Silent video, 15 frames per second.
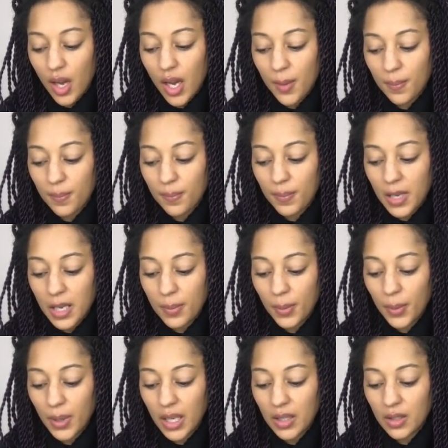eh,
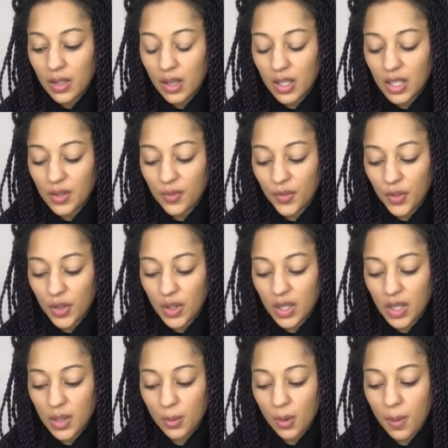people in the
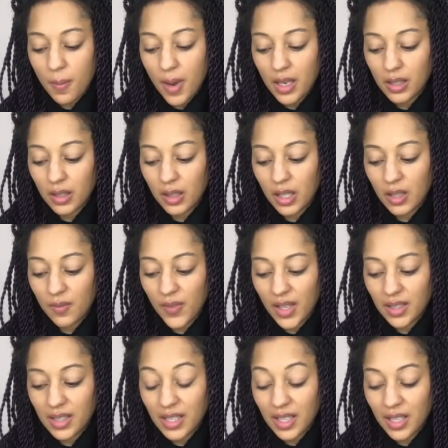1940s were amazingly
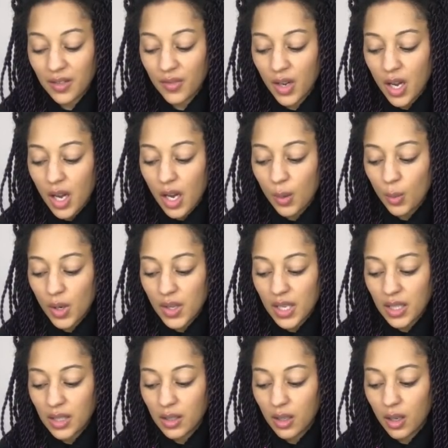inventive and what
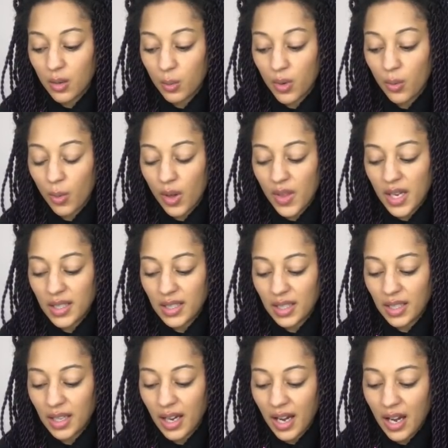they with what they
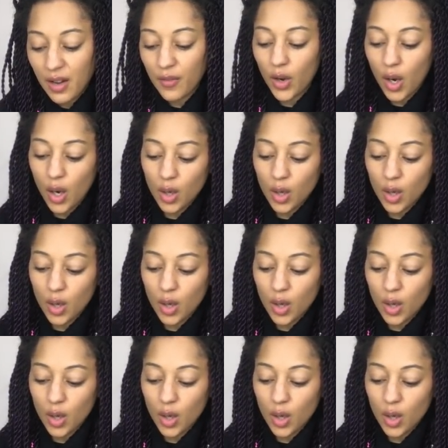did have.